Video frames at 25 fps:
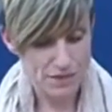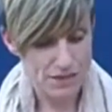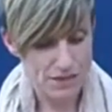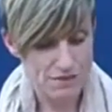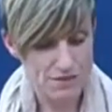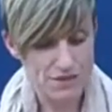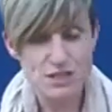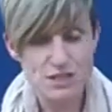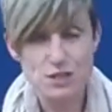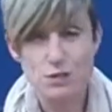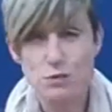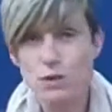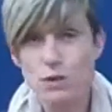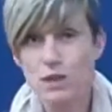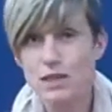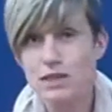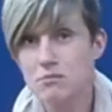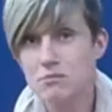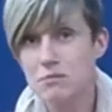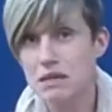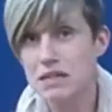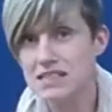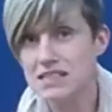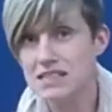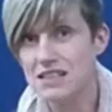In fact, to
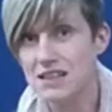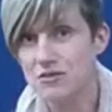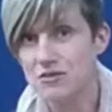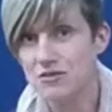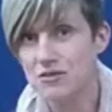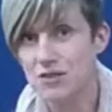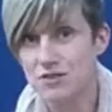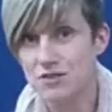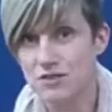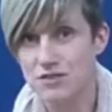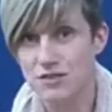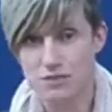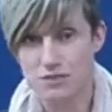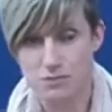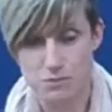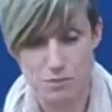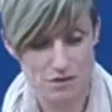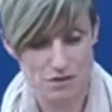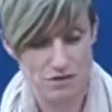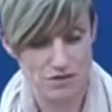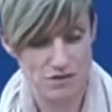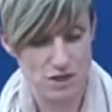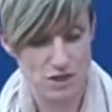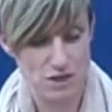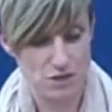wean myself off of
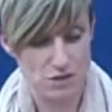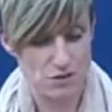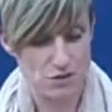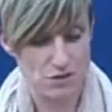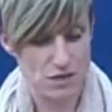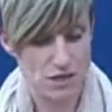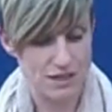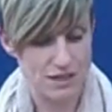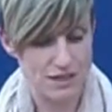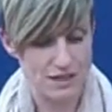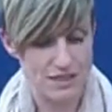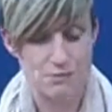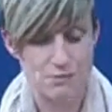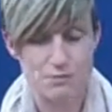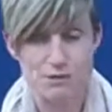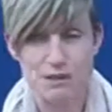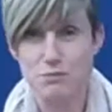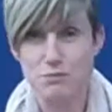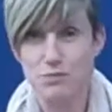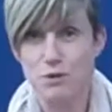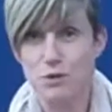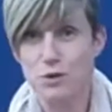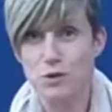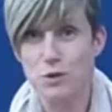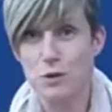PIFCO items,
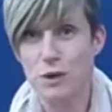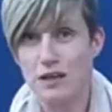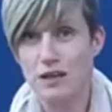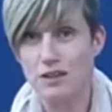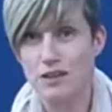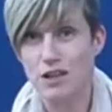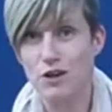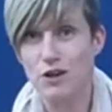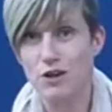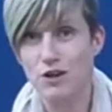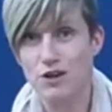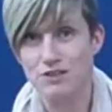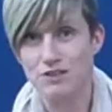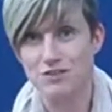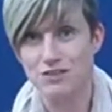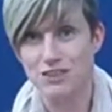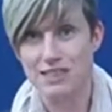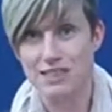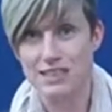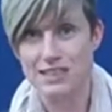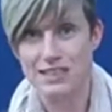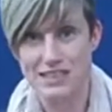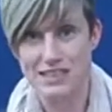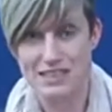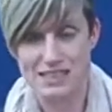I bought quite a lot over
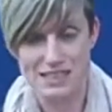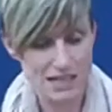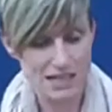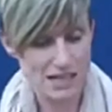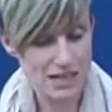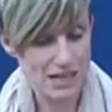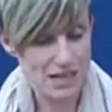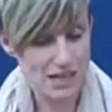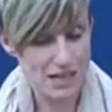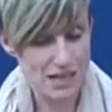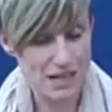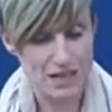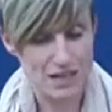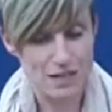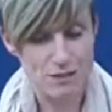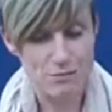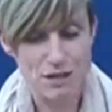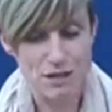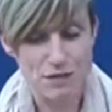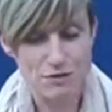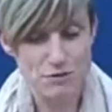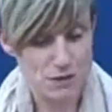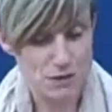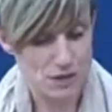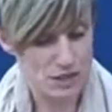the years, and I'm
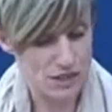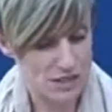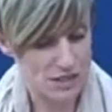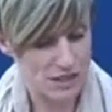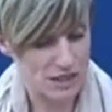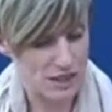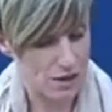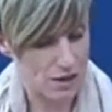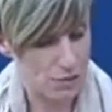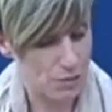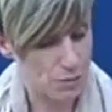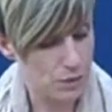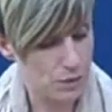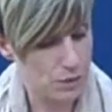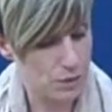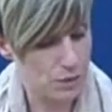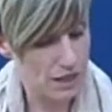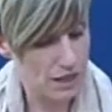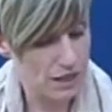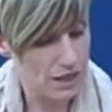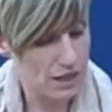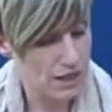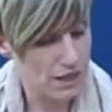left with just a couple.